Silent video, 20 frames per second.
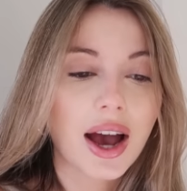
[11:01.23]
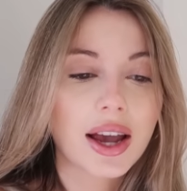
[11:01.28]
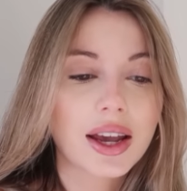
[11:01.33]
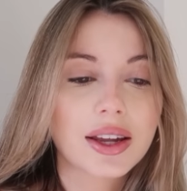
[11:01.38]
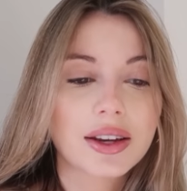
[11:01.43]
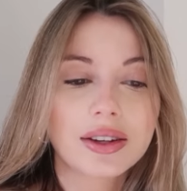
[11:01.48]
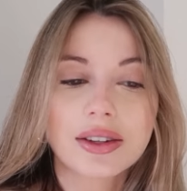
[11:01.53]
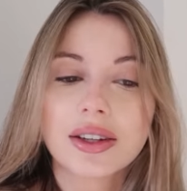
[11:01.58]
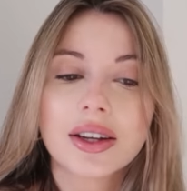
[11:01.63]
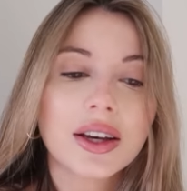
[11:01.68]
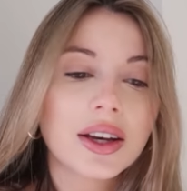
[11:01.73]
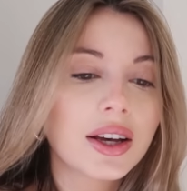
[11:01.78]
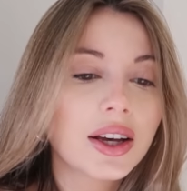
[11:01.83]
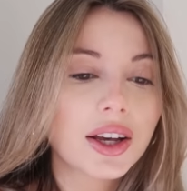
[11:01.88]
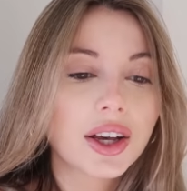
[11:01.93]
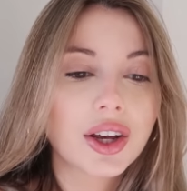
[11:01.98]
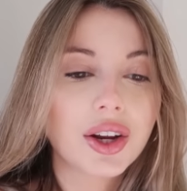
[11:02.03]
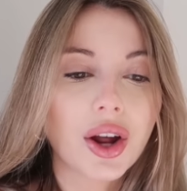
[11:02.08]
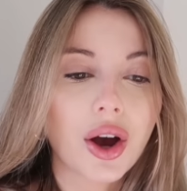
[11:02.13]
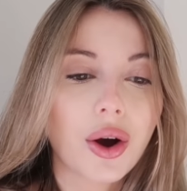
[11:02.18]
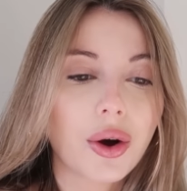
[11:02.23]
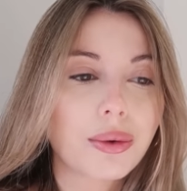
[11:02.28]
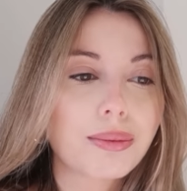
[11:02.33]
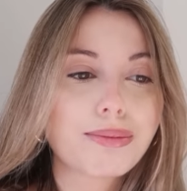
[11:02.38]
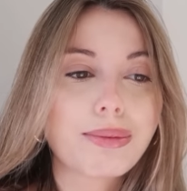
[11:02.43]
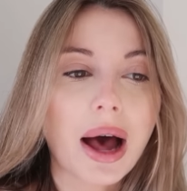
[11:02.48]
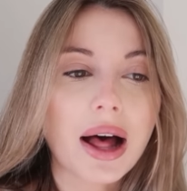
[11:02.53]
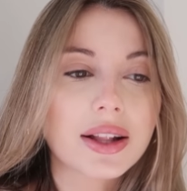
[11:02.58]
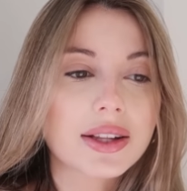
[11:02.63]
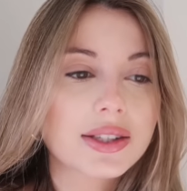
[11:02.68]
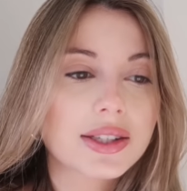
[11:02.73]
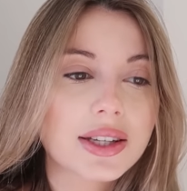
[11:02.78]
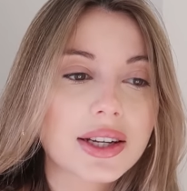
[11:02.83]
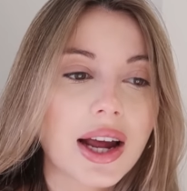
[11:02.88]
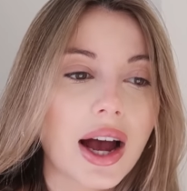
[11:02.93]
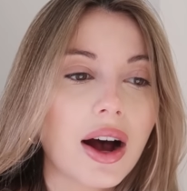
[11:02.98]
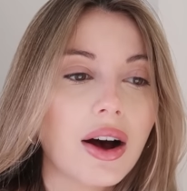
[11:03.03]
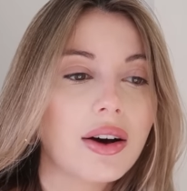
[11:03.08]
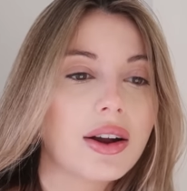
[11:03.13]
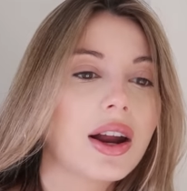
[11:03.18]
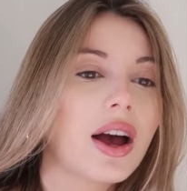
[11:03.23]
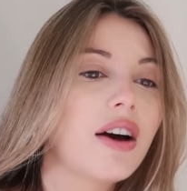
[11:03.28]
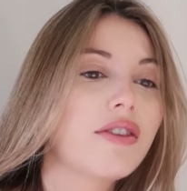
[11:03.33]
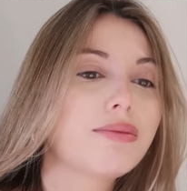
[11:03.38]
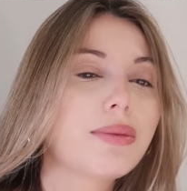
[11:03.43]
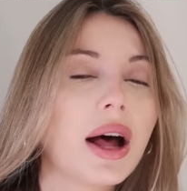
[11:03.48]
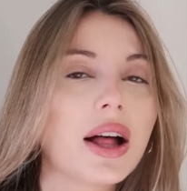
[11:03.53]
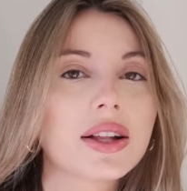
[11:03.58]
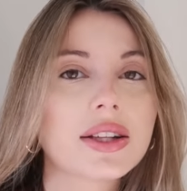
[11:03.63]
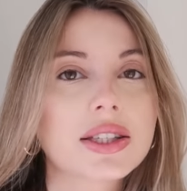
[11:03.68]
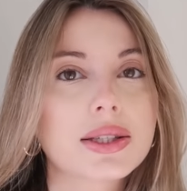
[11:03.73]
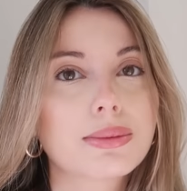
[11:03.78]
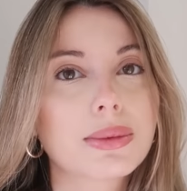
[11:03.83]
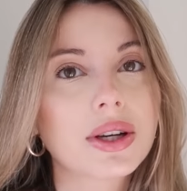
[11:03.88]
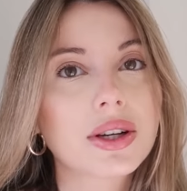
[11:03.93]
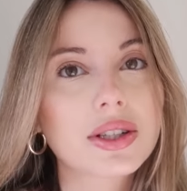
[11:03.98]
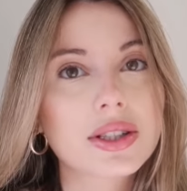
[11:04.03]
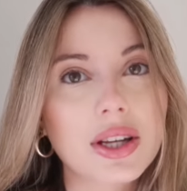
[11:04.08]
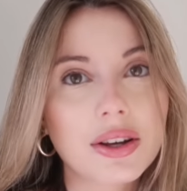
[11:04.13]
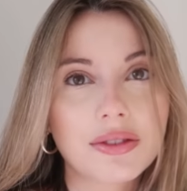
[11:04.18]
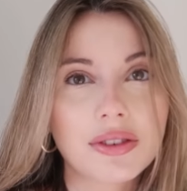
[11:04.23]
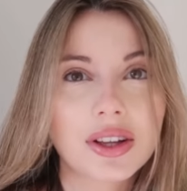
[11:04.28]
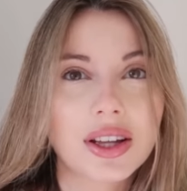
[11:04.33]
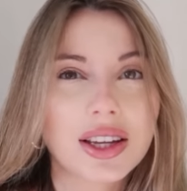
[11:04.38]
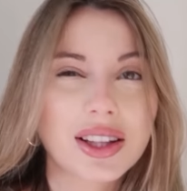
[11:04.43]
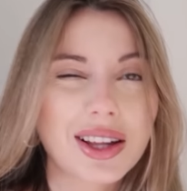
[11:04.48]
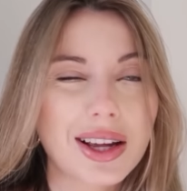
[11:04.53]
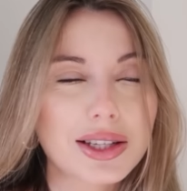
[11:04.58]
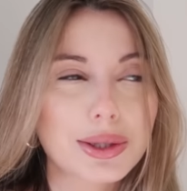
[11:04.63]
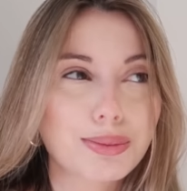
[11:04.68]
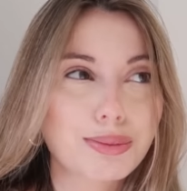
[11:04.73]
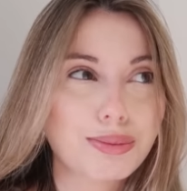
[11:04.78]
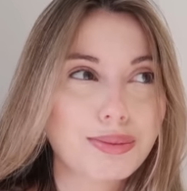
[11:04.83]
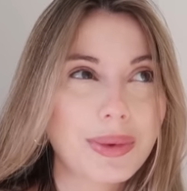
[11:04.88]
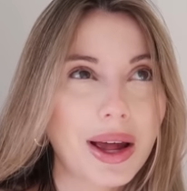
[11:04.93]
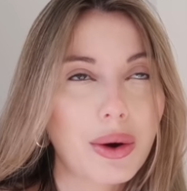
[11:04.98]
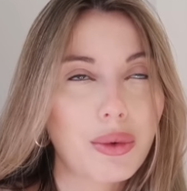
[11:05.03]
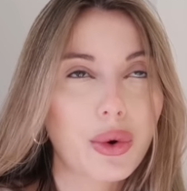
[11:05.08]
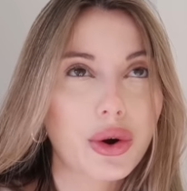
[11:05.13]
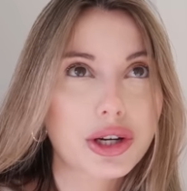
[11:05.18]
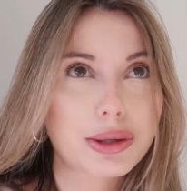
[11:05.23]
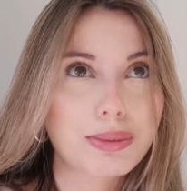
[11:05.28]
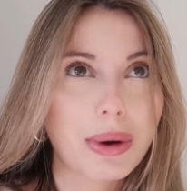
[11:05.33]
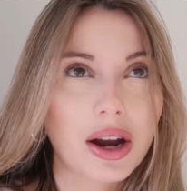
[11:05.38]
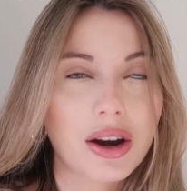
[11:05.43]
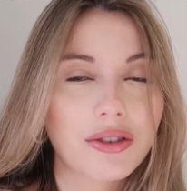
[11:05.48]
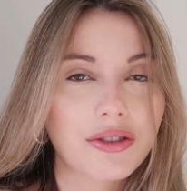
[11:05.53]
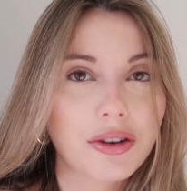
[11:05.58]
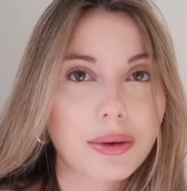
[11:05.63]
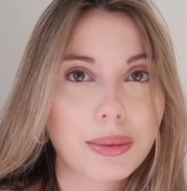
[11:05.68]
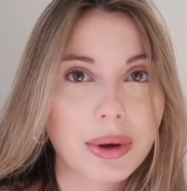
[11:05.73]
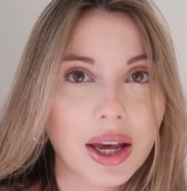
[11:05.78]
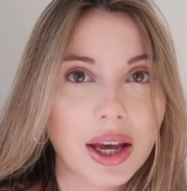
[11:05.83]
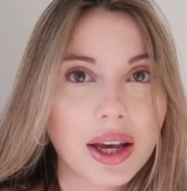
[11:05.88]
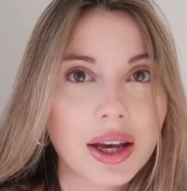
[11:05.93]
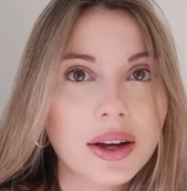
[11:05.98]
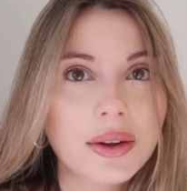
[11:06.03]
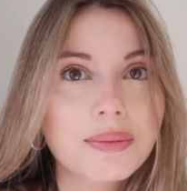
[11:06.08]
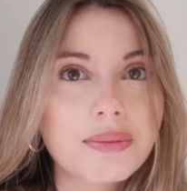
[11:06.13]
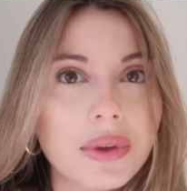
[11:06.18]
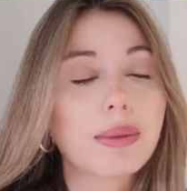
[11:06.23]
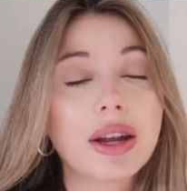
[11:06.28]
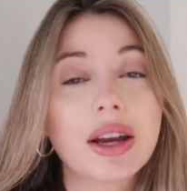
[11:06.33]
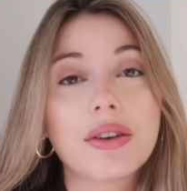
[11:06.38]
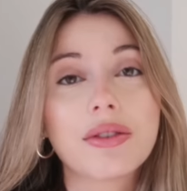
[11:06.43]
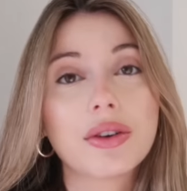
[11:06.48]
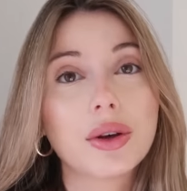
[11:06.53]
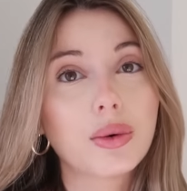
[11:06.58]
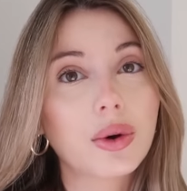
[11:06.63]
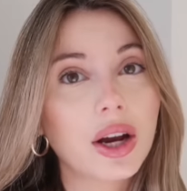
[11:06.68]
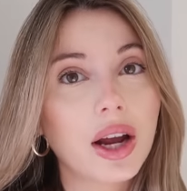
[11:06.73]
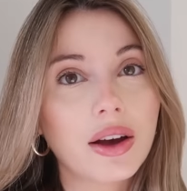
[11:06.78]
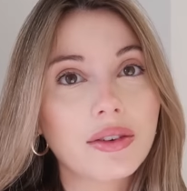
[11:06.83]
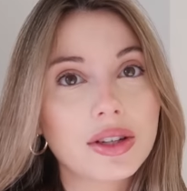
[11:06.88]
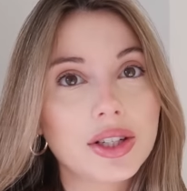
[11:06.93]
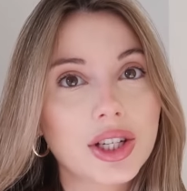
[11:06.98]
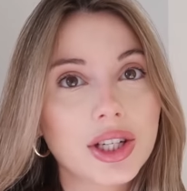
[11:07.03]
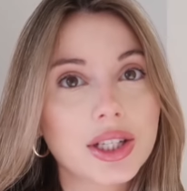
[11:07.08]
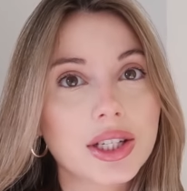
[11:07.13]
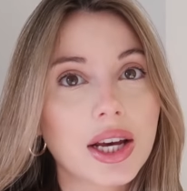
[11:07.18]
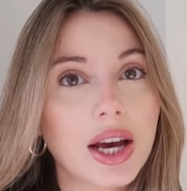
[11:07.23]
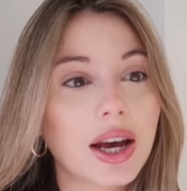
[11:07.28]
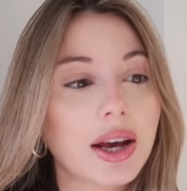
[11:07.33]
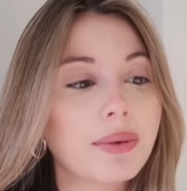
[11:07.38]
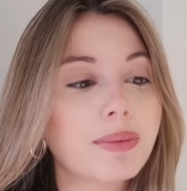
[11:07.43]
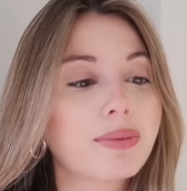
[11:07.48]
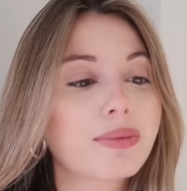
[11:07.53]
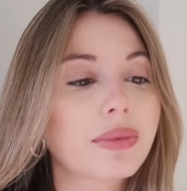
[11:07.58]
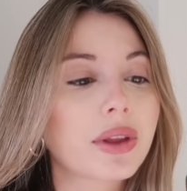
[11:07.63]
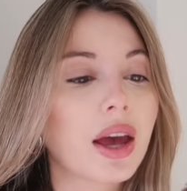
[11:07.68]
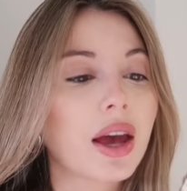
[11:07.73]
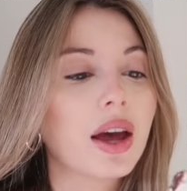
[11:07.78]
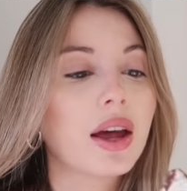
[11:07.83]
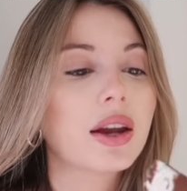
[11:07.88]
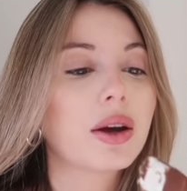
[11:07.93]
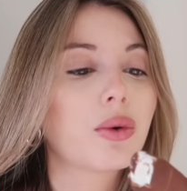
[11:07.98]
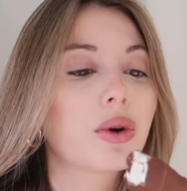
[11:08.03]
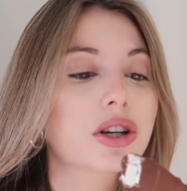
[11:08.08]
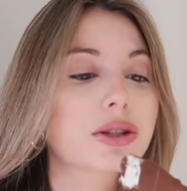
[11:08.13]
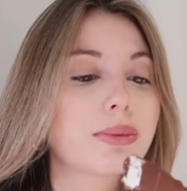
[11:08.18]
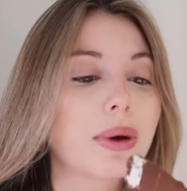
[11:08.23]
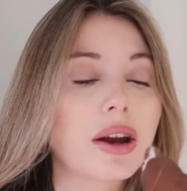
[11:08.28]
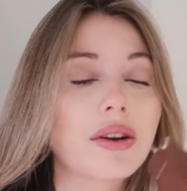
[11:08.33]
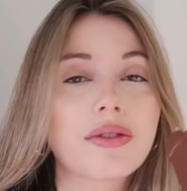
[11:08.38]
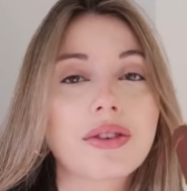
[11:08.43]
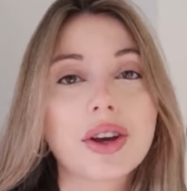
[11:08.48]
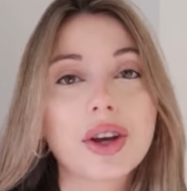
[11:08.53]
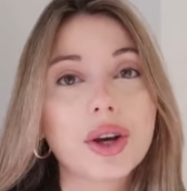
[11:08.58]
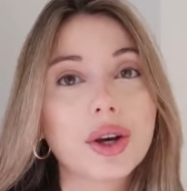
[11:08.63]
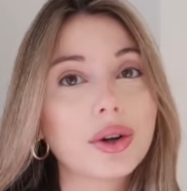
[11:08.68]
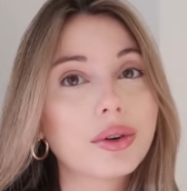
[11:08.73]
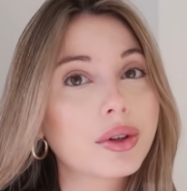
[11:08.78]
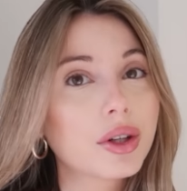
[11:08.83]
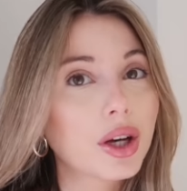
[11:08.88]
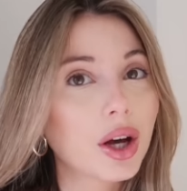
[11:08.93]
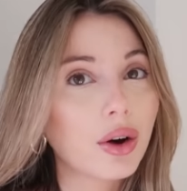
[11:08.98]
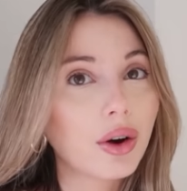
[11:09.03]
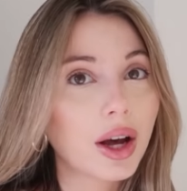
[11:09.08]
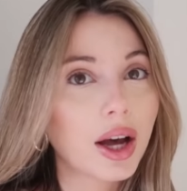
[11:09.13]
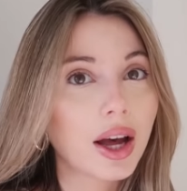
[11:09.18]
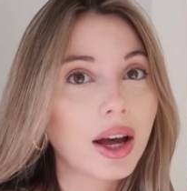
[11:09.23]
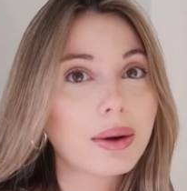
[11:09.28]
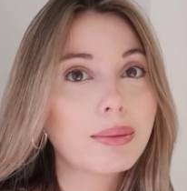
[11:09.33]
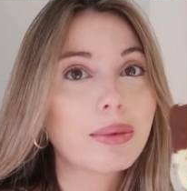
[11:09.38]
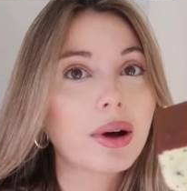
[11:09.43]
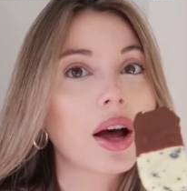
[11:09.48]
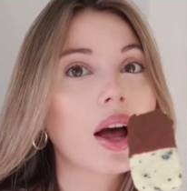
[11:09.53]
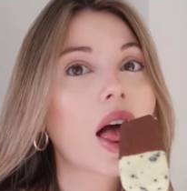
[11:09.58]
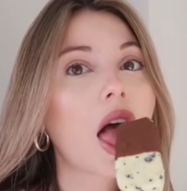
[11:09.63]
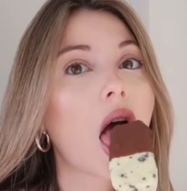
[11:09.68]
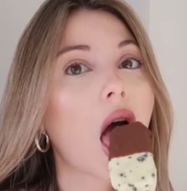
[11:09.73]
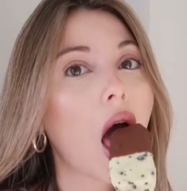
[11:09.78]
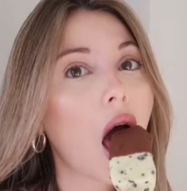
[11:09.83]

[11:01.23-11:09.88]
I can, you know, balance it out and have balanced meals. I feel like that's that works better for me. I mean, if you wanna have a cheat day and it works better for you, go ahead, but